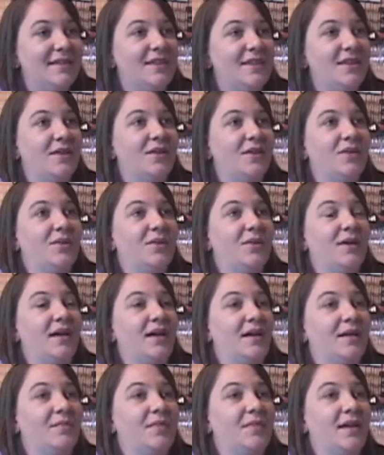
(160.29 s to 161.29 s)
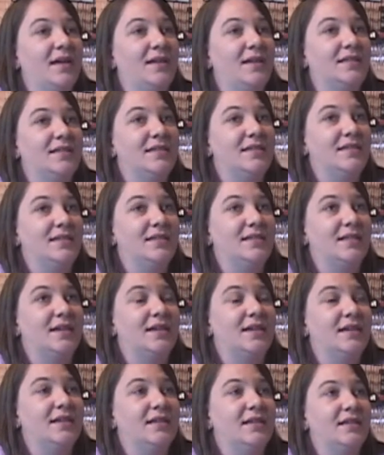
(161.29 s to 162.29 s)
you know, um, I get to
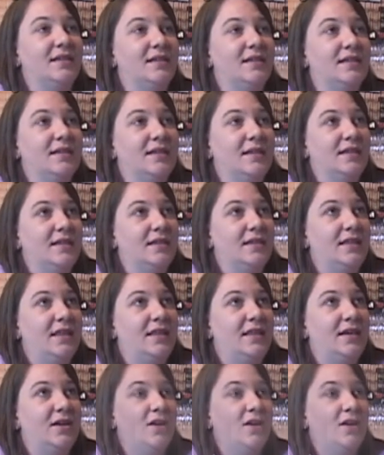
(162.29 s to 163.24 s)
design the